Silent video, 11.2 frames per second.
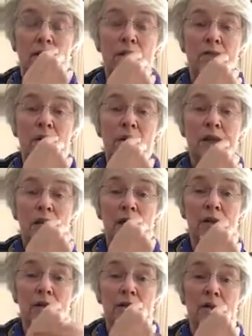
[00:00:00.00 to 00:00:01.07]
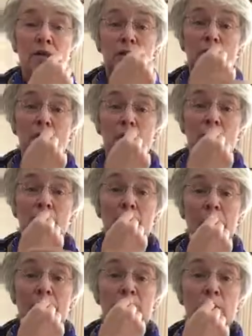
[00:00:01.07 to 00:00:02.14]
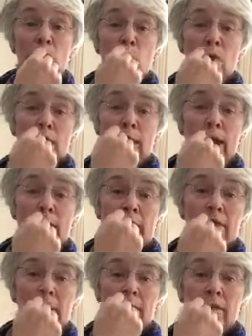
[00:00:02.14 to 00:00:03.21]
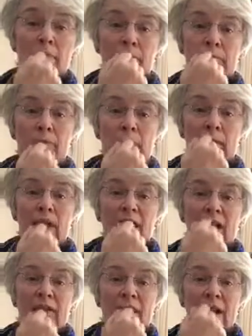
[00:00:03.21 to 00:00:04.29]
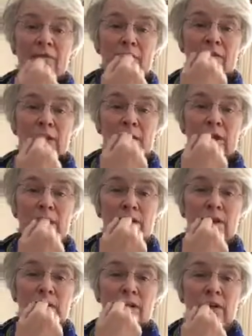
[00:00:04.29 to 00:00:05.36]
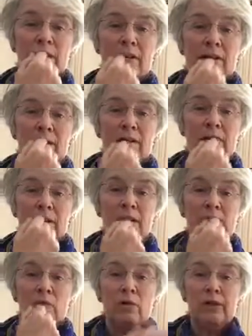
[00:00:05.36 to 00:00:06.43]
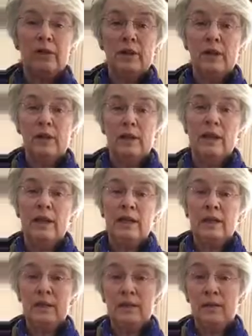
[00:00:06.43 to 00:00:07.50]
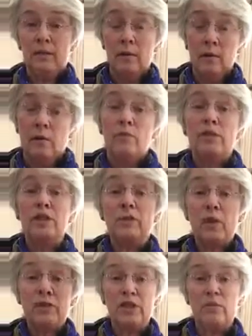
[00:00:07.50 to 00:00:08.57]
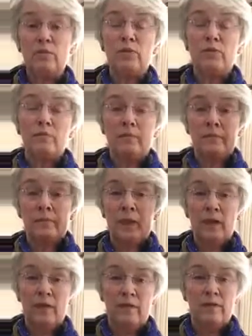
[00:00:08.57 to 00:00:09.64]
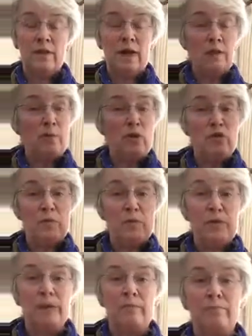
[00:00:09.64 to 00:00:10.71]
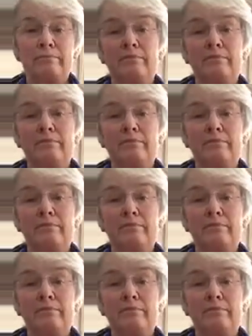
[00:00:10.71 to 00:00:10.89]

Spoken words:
your finger to a smaller area, that rotation is what is responsible for that movement.